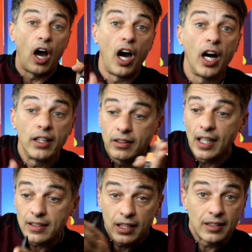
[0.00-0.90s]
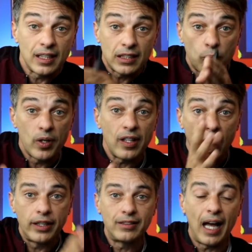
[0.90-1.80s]
Art doesn't exist
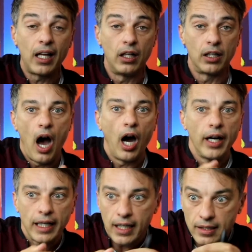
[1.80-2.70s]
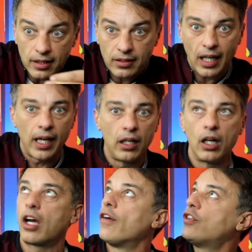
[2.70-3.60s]
without a dialogue. Art is a
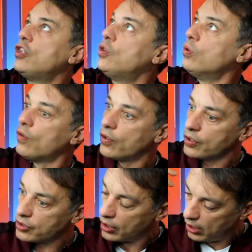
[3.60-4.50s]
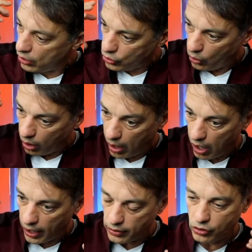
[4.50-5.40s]
dialogue of the universe, your
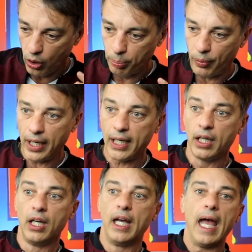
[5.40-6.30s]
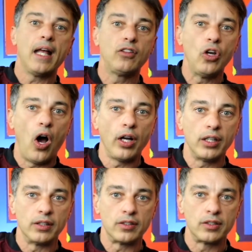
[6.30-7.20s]
heart, your brain, and the
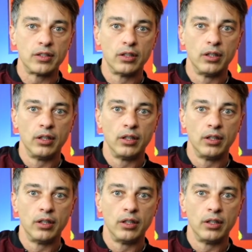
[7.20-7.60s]
audience.